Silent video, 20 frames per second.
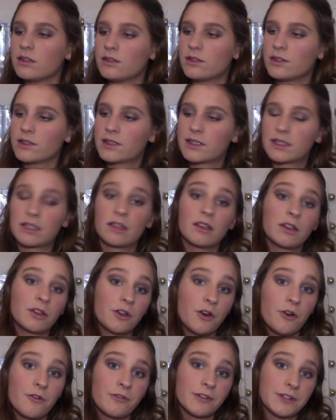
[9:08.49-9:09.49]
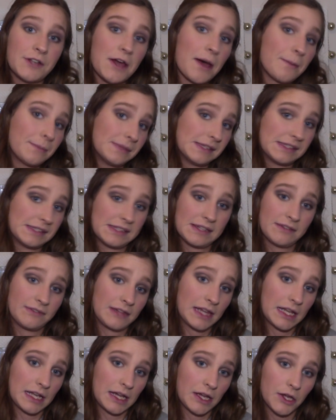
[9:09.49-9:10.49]
Just go over top and see if
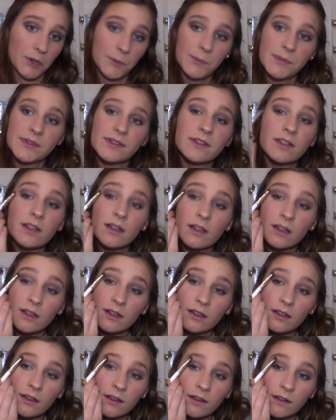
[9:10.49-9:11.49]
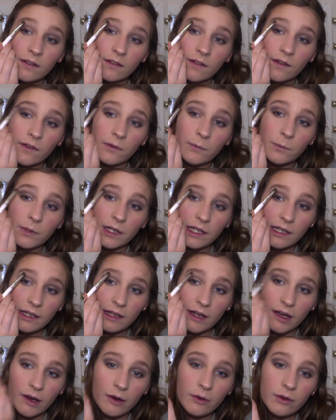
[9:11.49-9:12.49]
that helps. Because when in
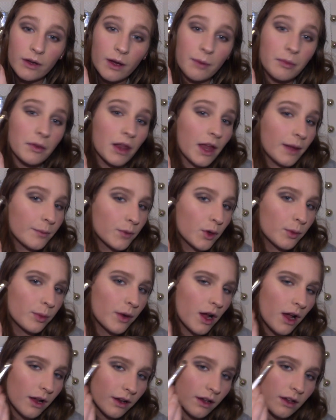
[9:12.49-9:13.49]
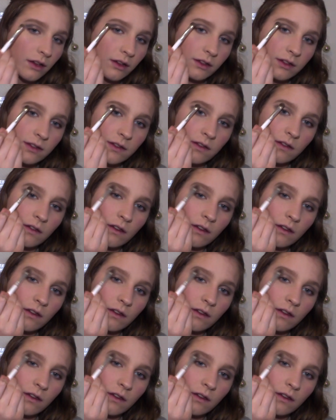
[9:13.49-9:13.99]
doubt, apply more product.